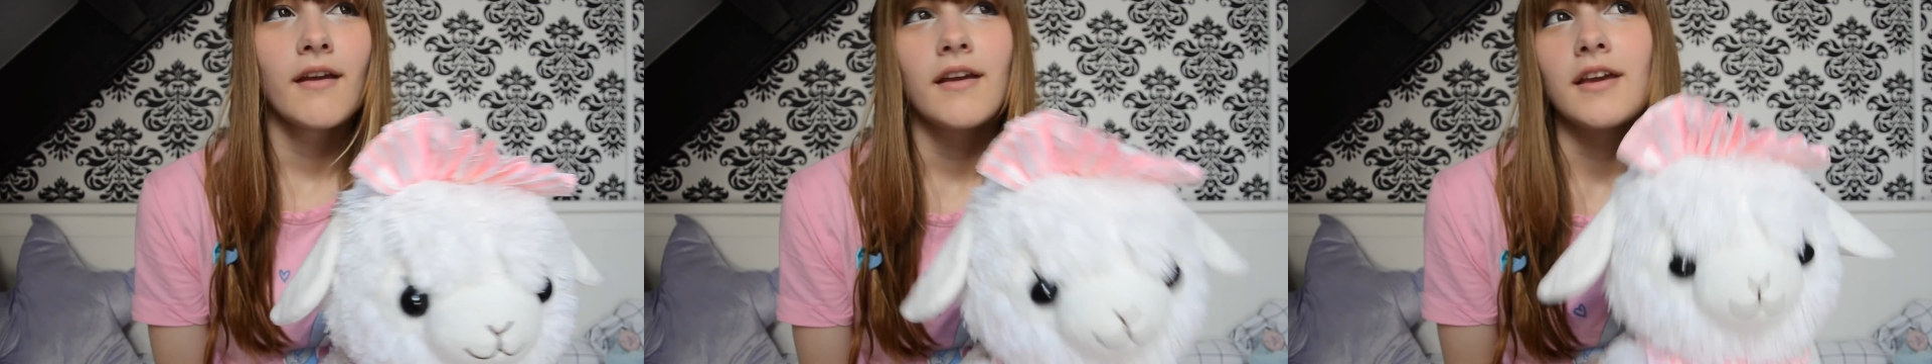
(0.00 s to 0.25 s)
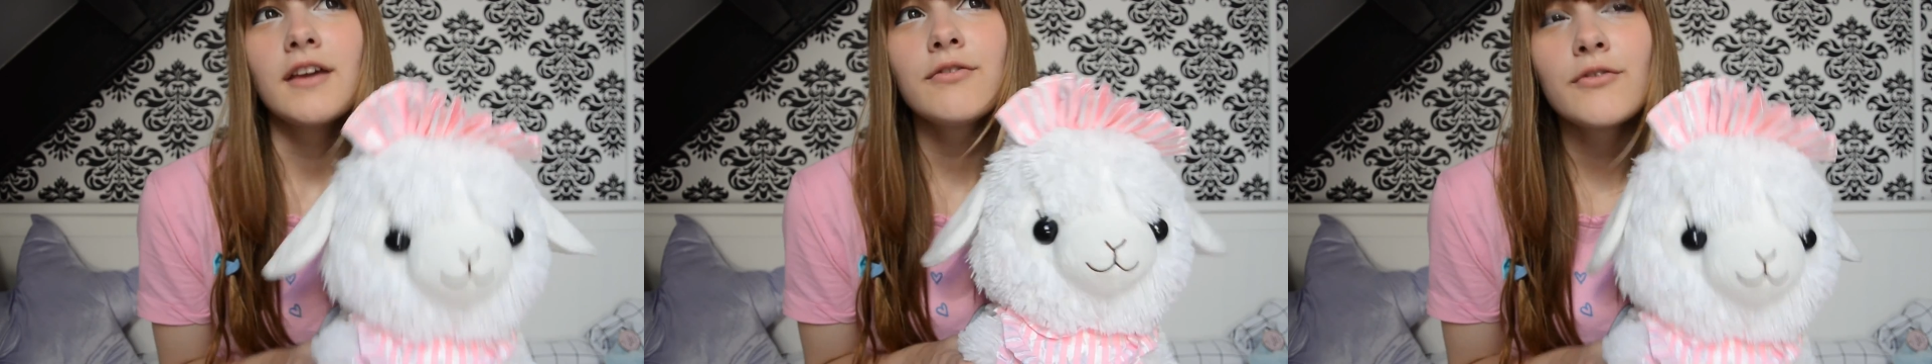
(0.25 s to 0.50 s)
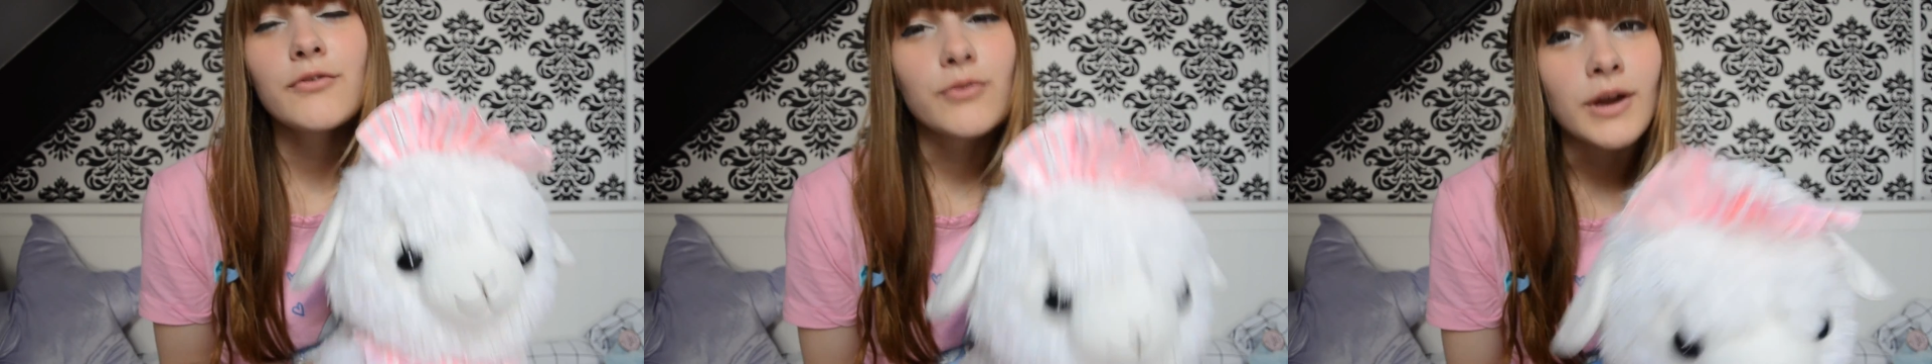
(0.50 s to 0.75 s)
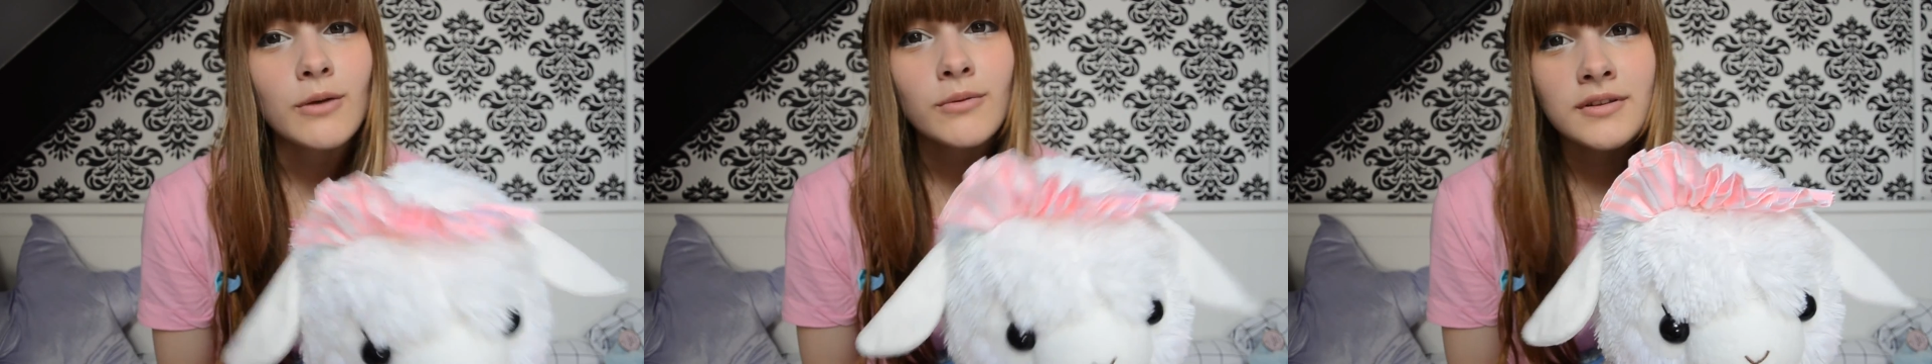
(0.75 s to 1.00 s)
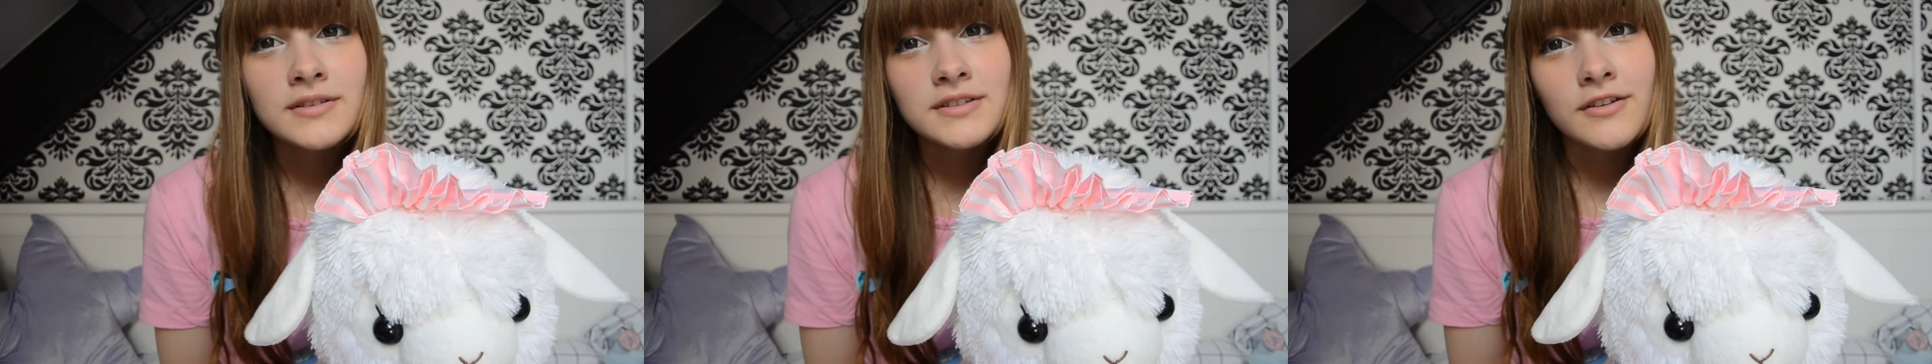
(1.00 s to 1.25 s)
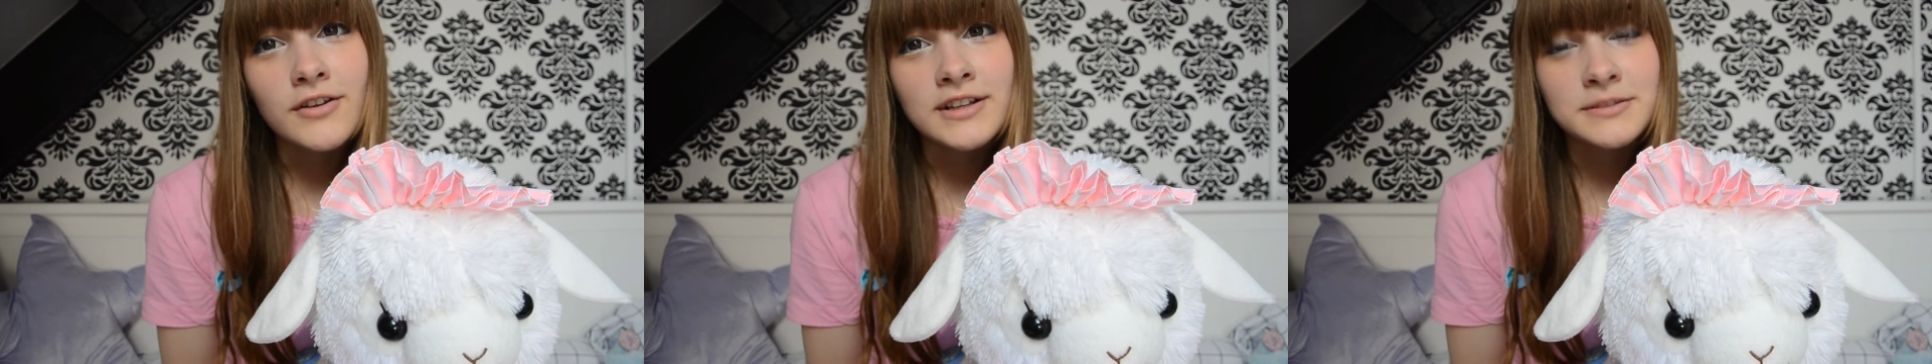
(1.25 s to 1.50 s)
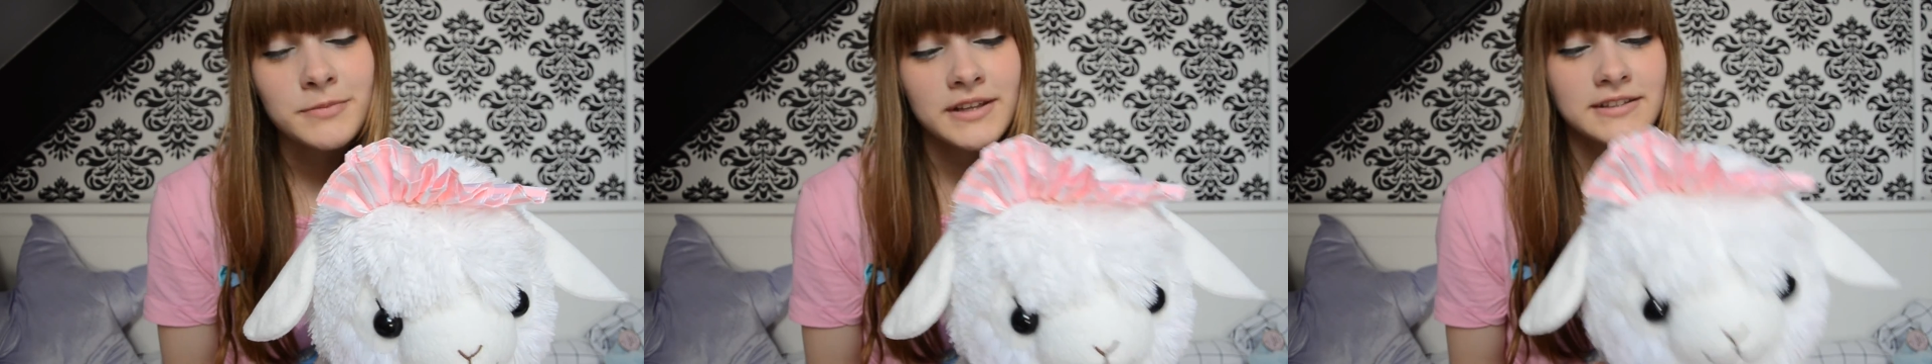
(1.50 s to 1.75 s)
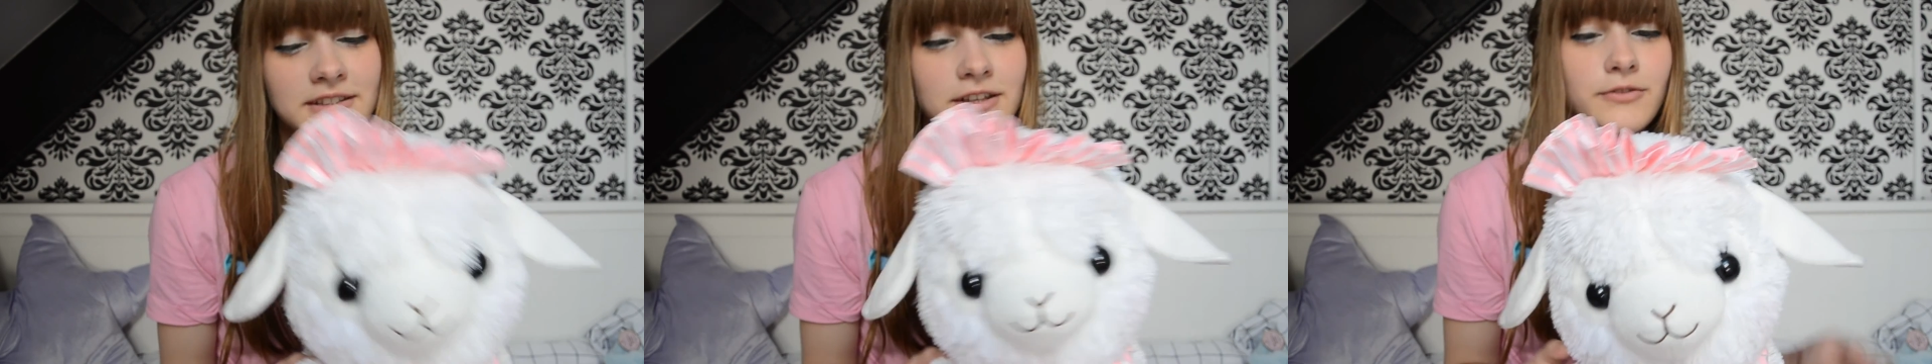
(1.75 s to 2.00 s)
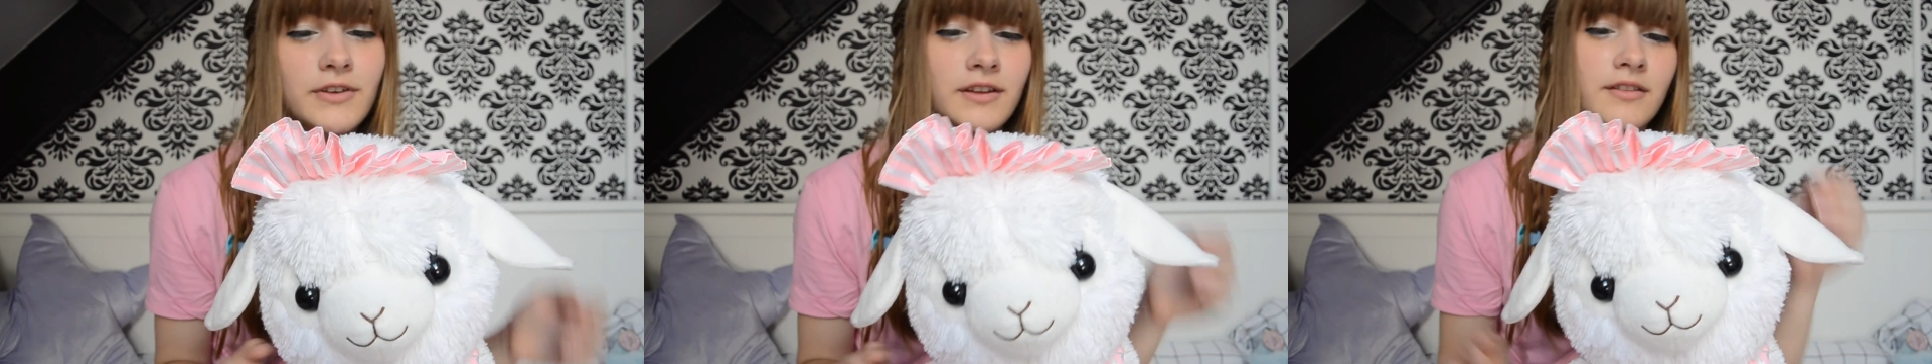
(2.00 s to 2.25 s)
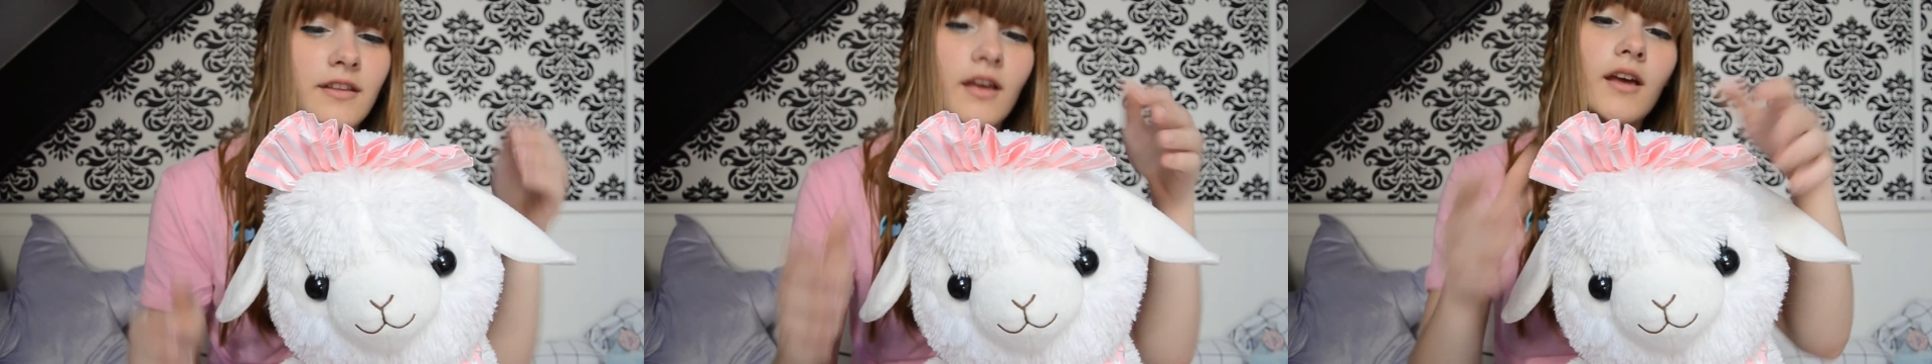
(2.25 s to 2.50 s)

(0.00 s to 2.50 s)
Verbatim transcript: even fake ones are expensive, and